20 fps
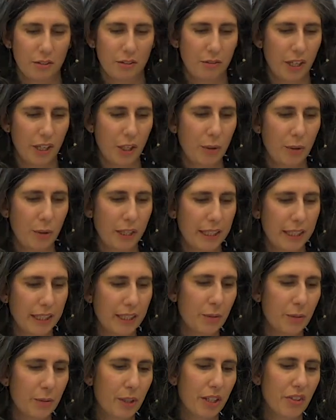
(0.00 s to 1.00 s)
Very
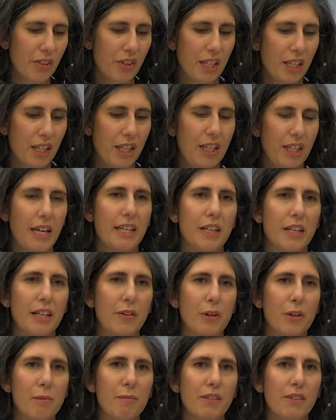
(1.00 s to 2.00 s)
quickly, what is the EEA
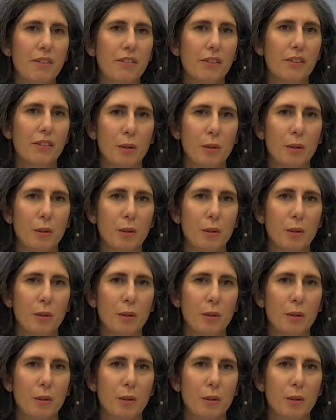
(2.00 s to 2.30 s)
agreement